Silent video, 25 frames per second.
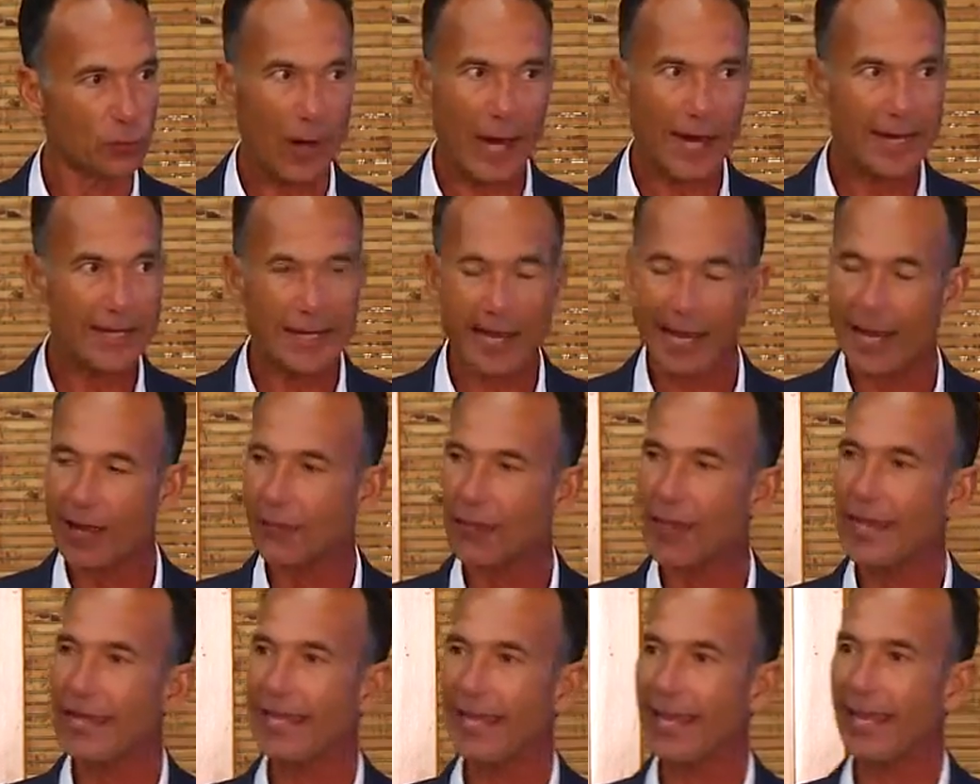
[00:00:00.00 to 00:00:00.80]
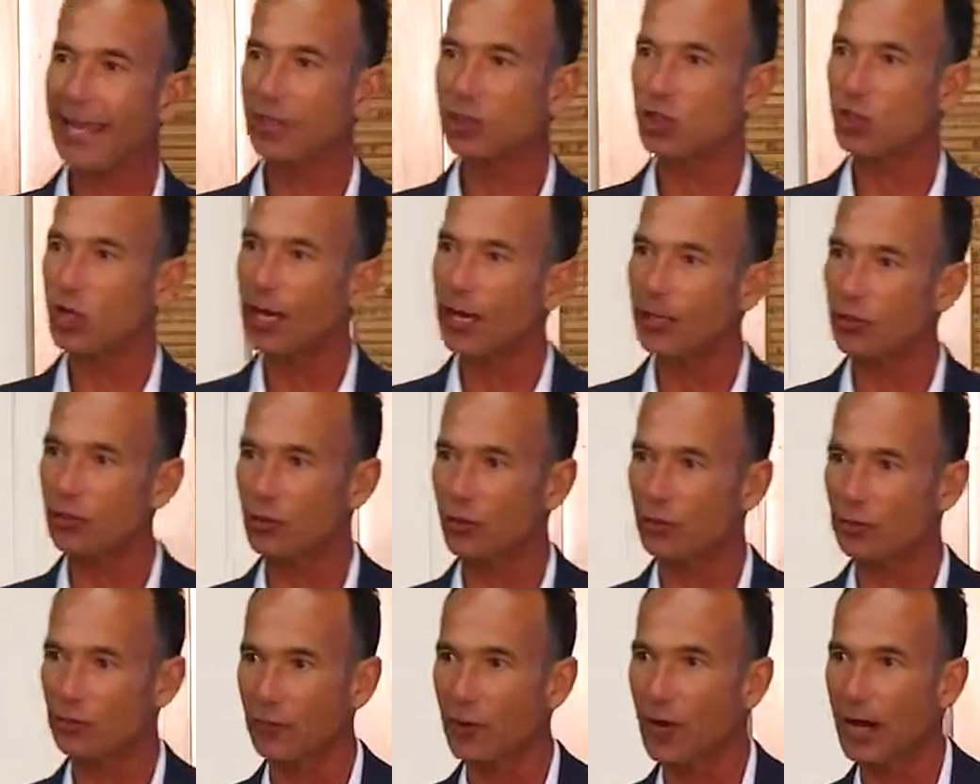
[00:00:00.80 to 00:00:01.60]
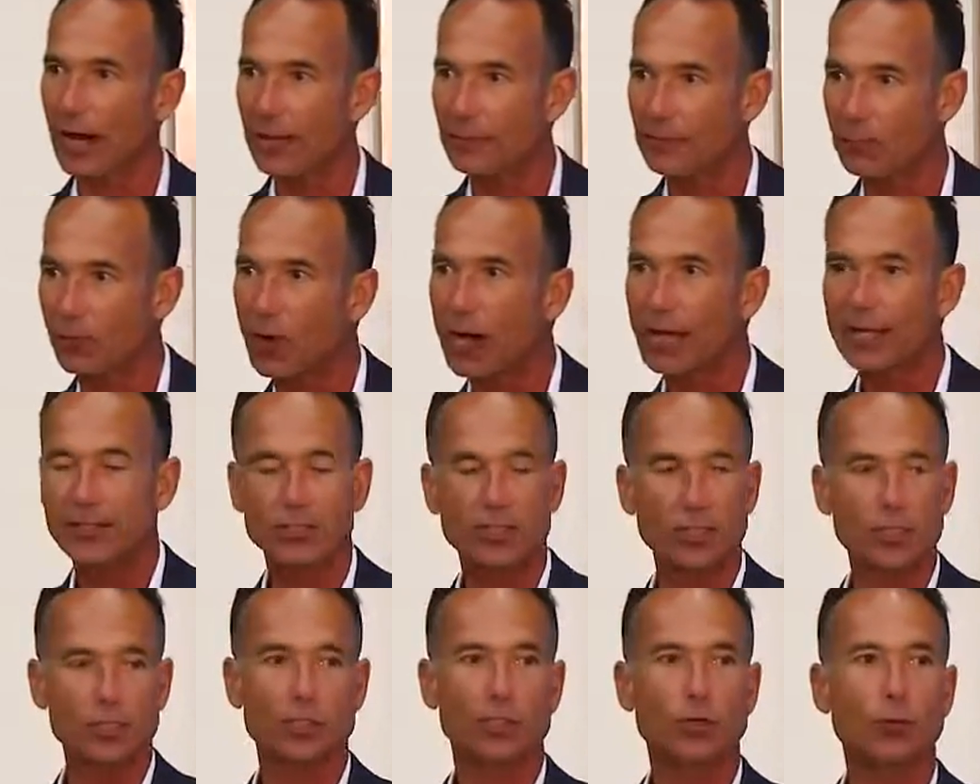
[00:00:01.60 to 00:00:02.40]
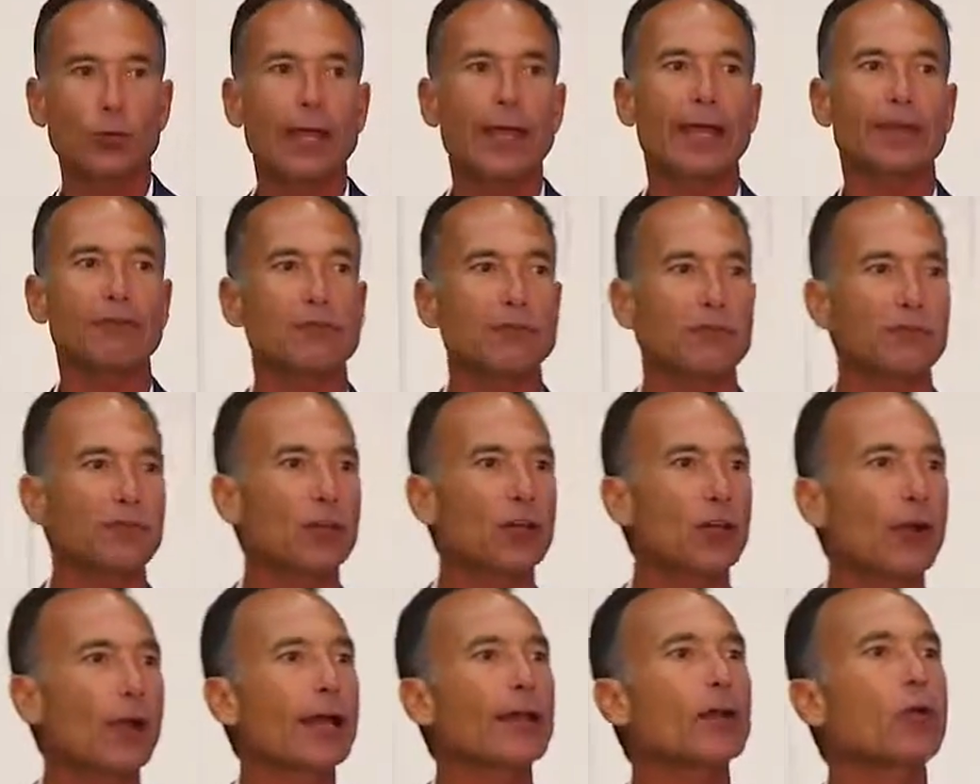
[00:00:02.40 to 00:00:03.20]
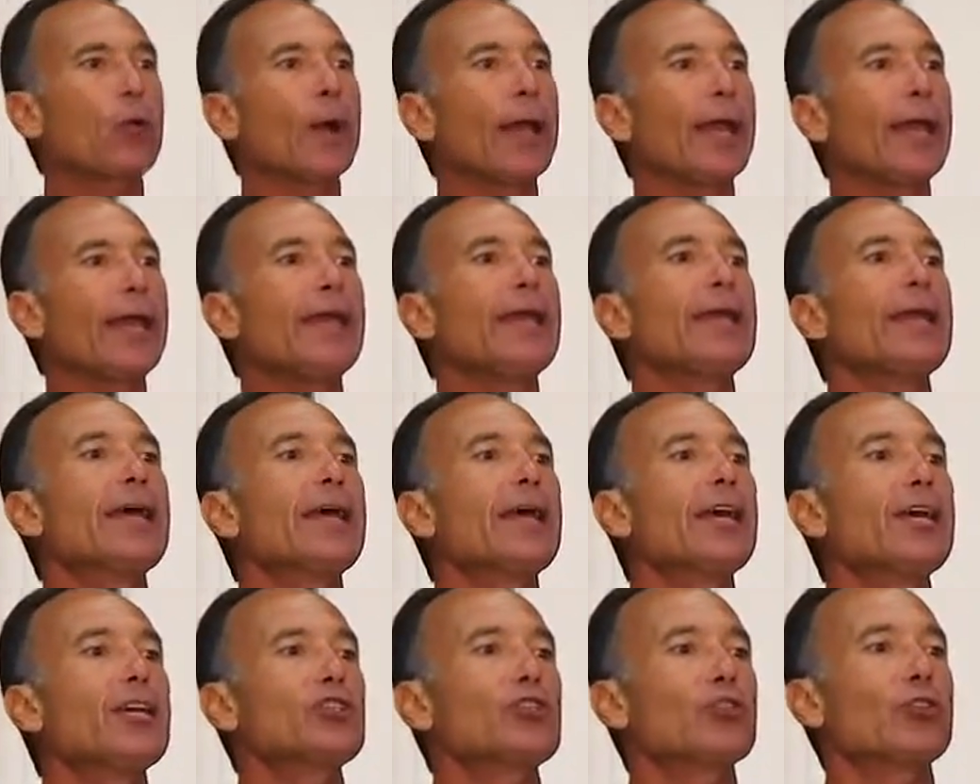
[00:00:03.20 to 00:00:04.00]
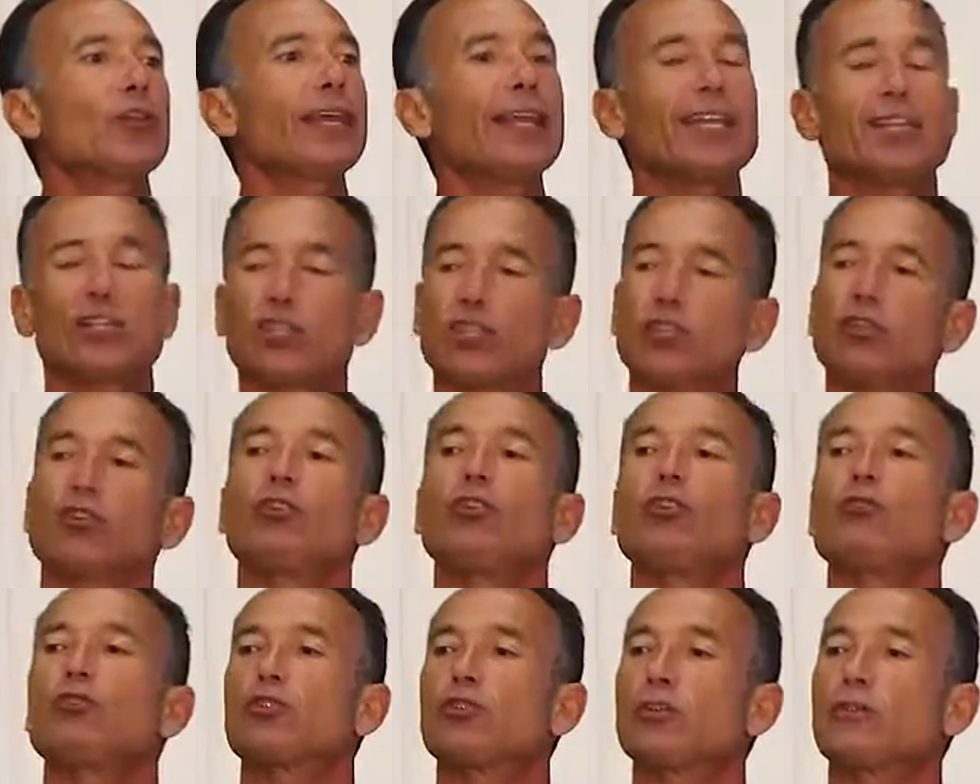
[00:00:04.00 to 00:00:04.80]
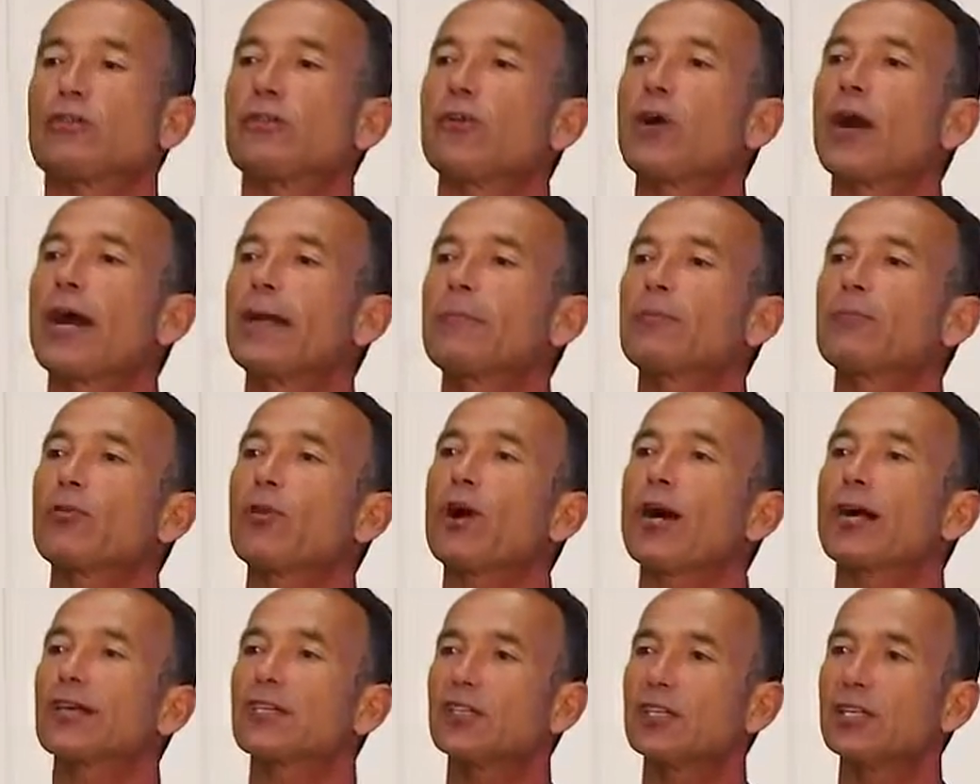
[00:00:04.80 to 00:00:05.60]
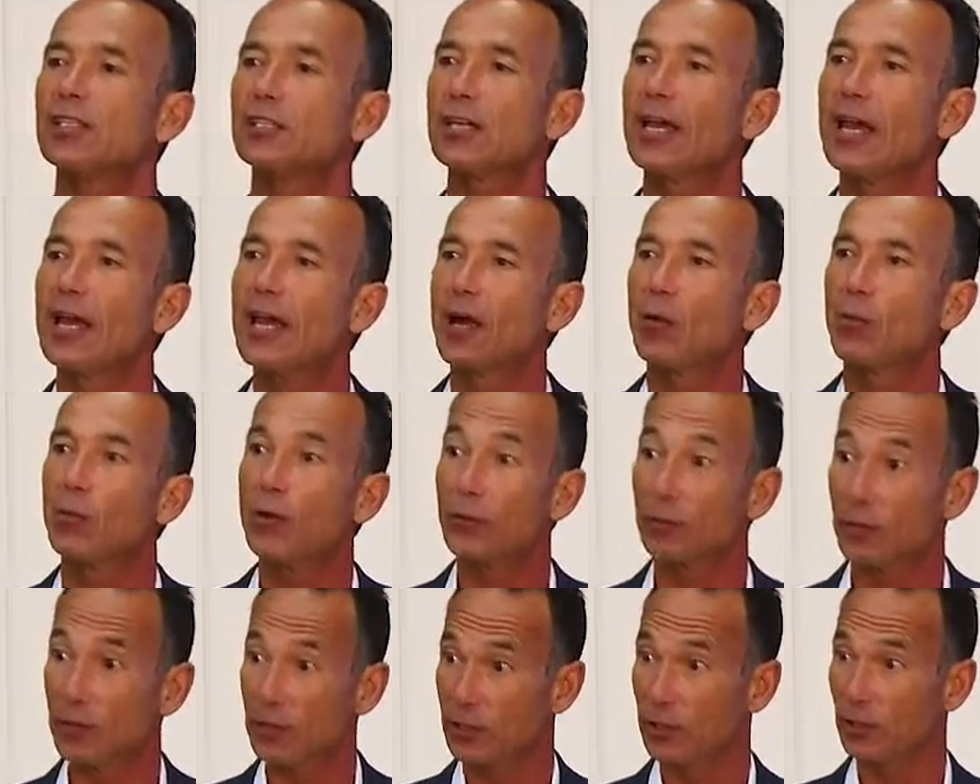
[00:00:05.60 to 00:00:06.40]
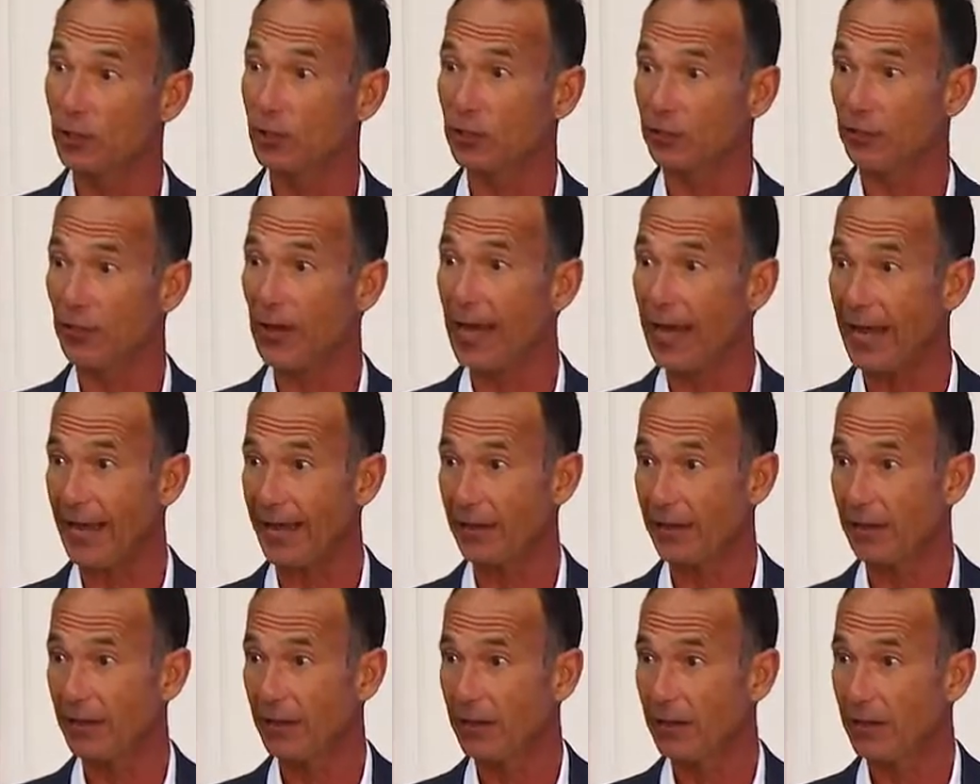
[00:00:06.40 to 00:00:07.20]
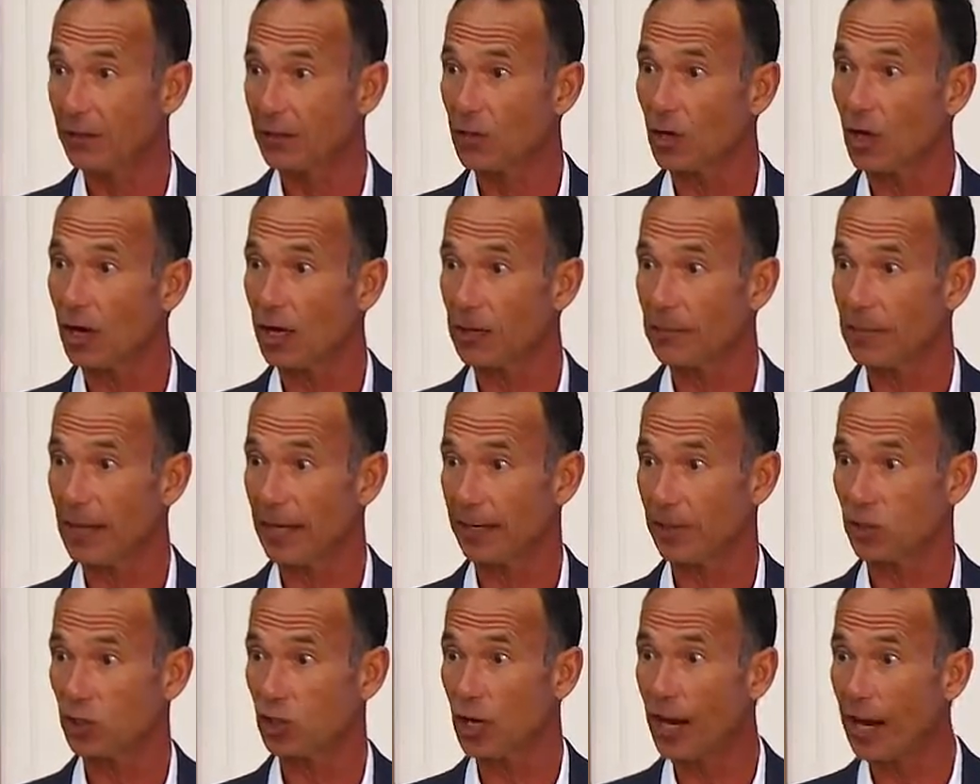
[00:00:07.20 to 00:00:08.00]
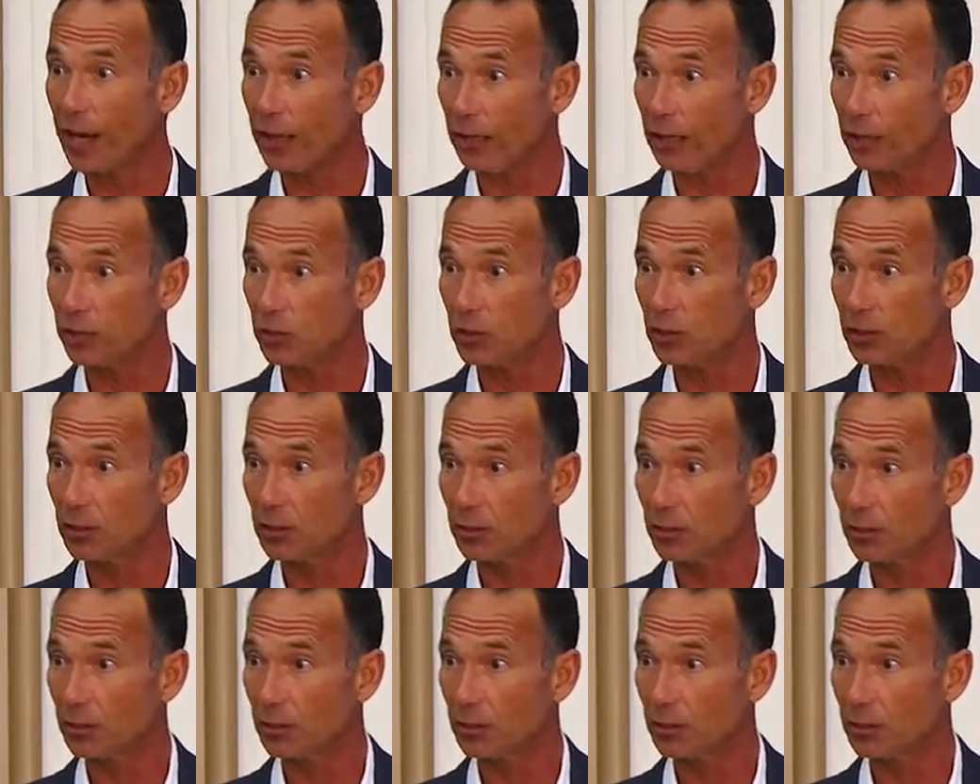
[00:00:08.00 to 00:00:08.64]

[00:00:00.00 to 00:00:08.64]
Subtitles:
Right now, they can't change their frying process, so we have to figure out a way so they can still use their frying process with reduced fat. Talk about a challenge.